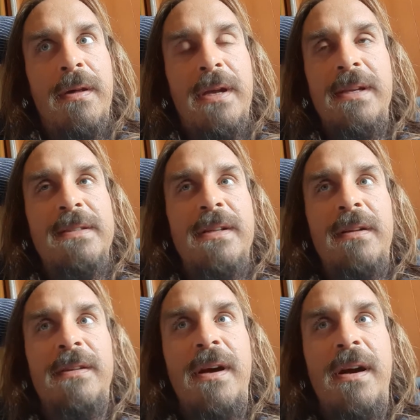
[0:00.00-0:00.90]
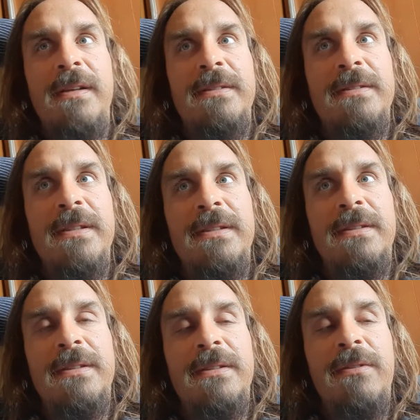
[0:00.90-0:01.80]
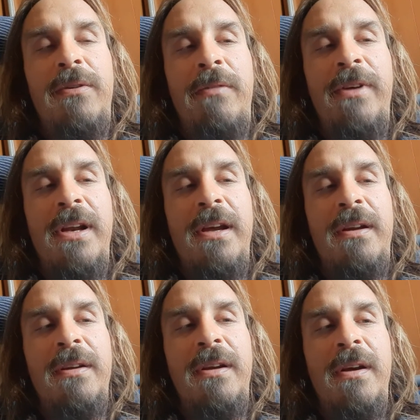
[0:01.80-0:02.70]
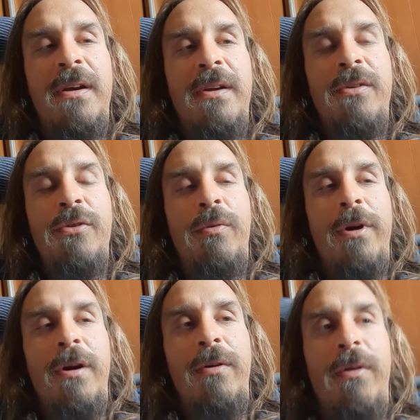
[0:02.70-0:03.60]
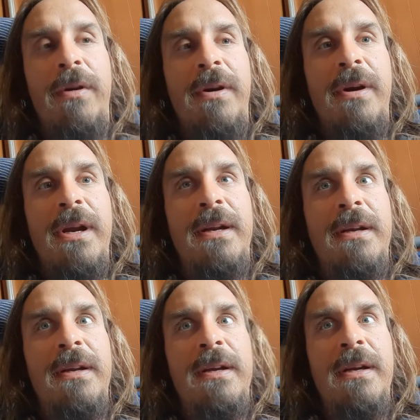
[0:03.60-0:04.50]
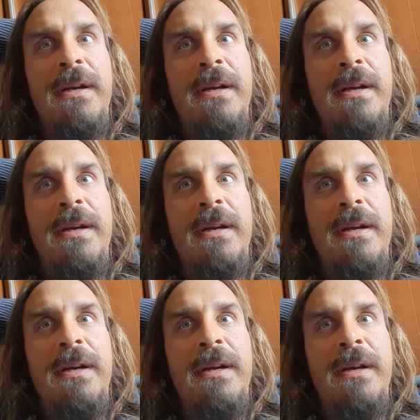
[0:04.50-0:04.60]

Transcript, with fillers: And it's not nice, this Orwellian New World Order that